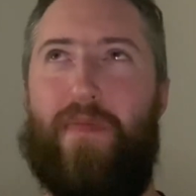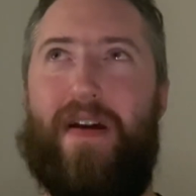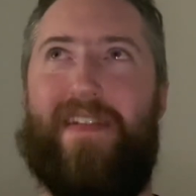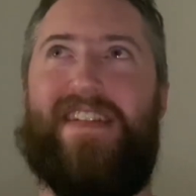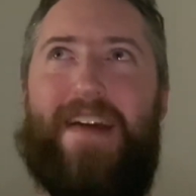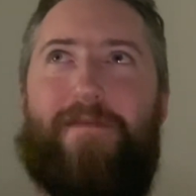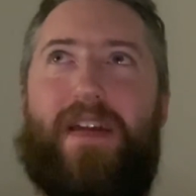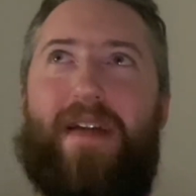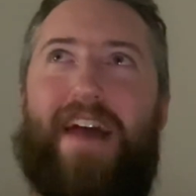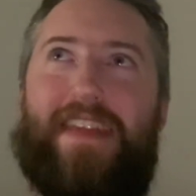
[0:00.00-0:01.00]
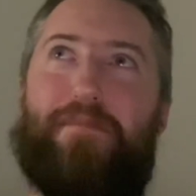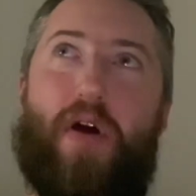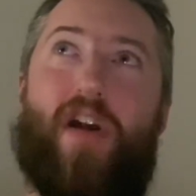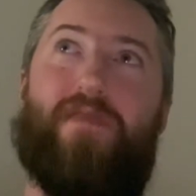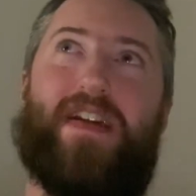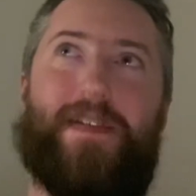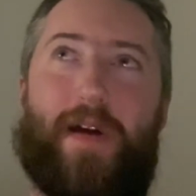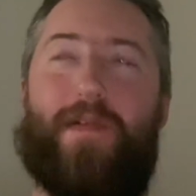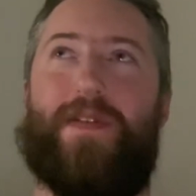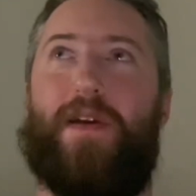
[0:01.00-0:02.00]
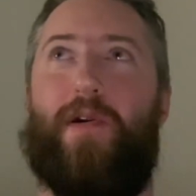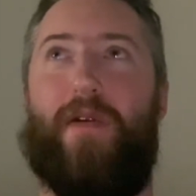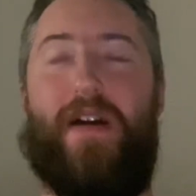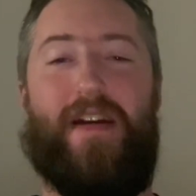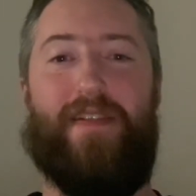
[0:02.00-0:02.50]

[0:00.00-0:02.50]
but definitely I think part of it is also